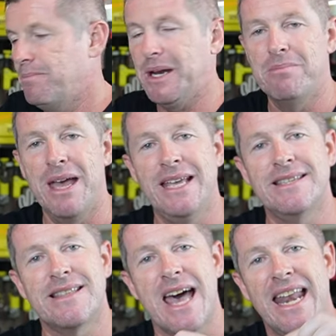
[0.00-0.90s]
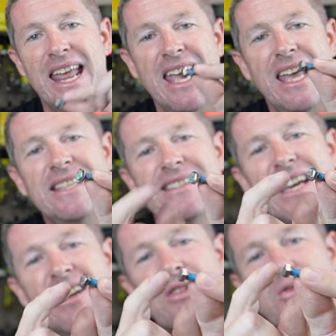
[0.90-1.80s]
But it means that
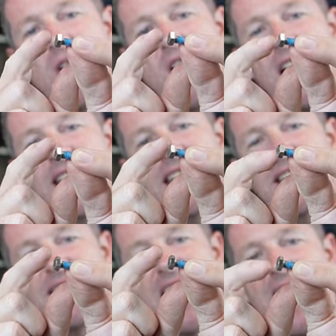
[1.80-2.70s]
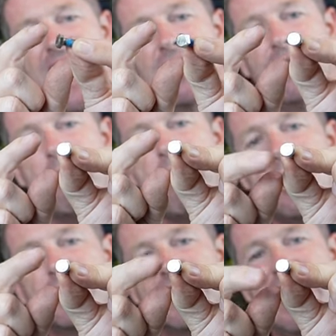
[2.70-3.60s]
instead of grinding the head of the
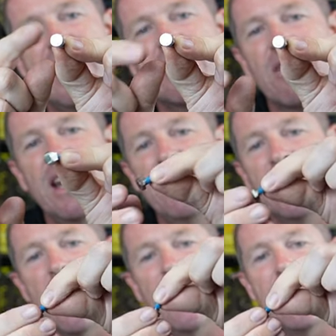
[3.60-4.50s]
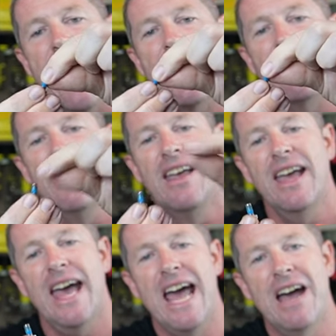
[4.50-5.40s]
bolt down or anything like that,
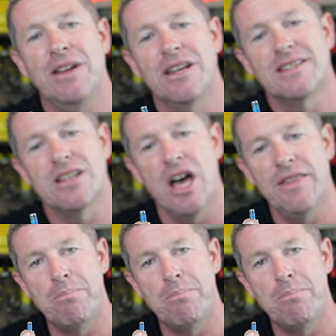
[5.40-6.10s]
and having to slide the